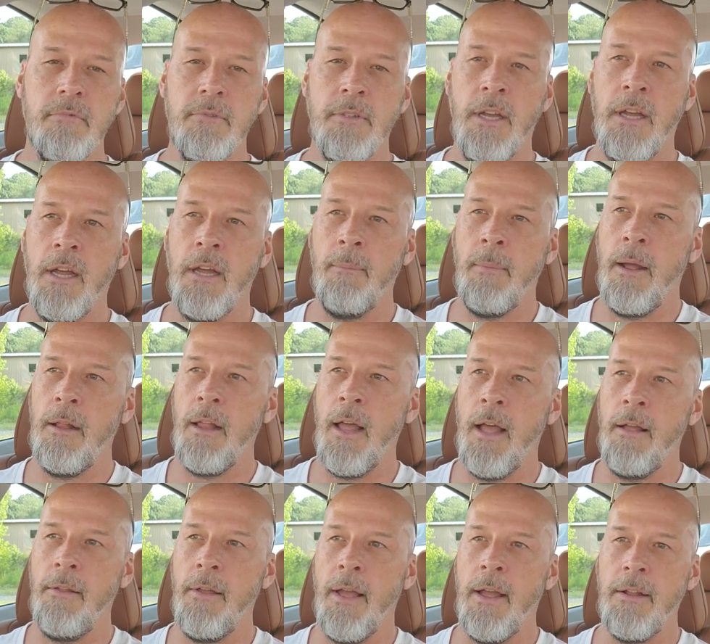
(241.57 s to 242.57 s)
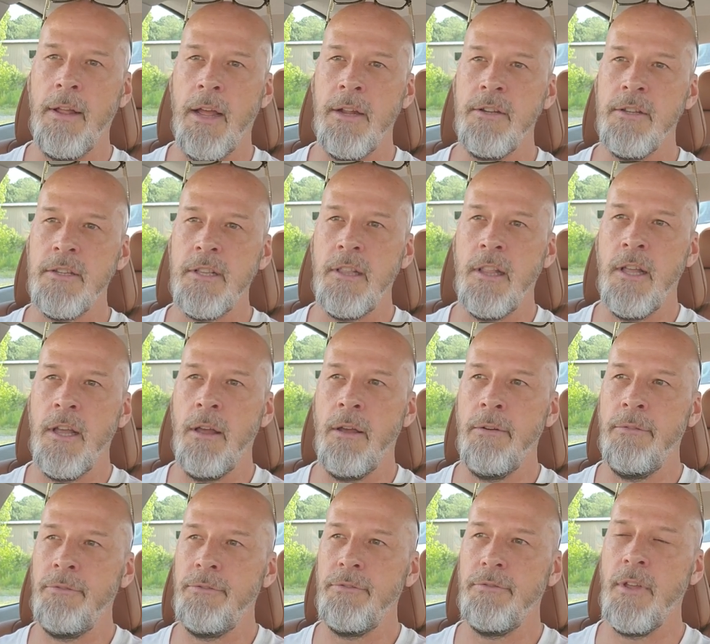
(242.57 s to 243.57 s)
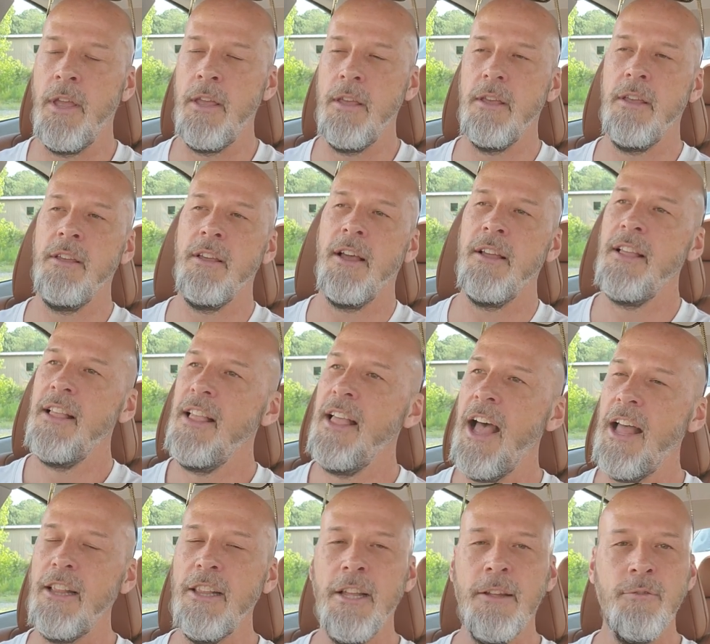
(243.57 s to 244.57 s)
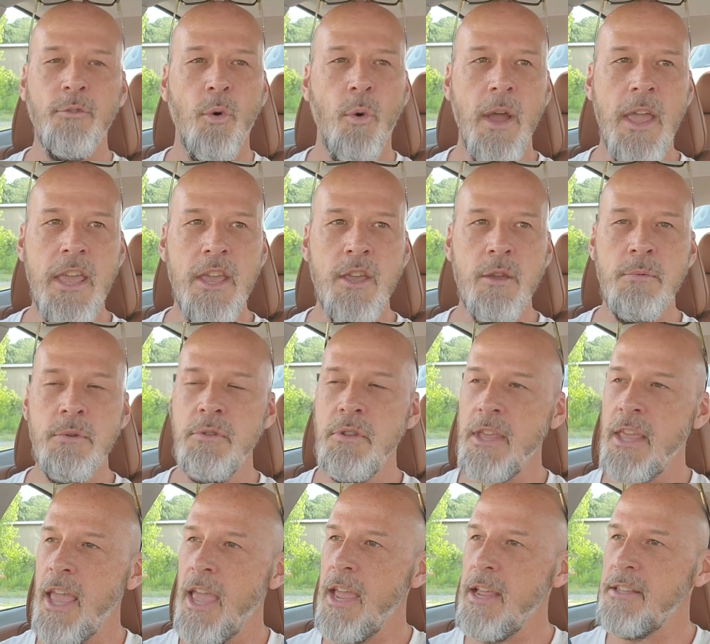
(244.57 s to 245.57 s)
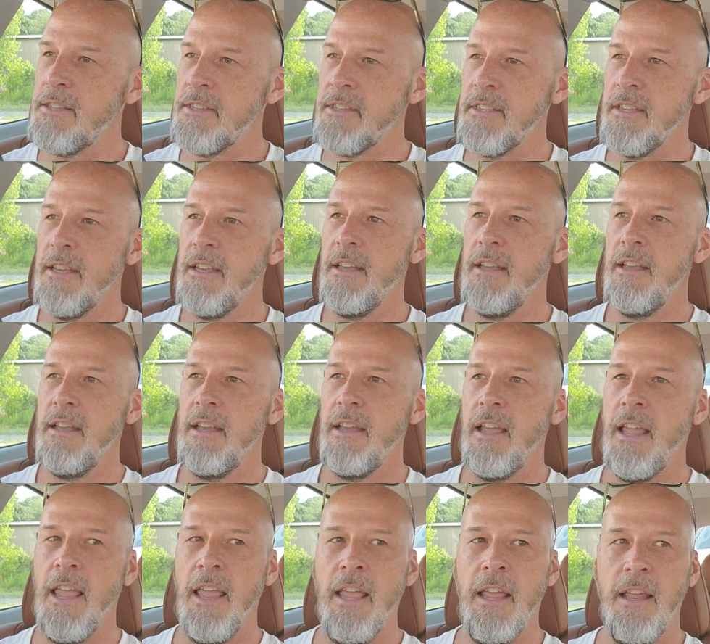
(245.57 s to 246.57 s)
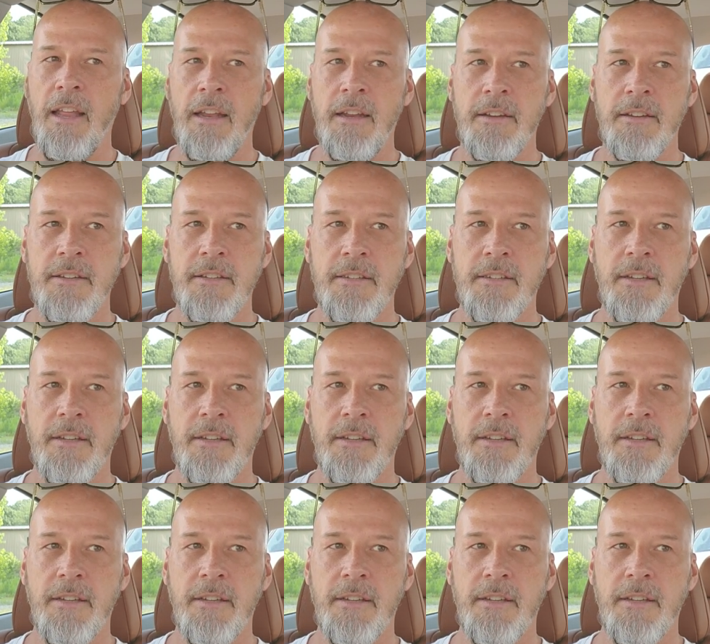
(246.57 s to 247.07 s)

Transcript: I just love I love the way he communicates, and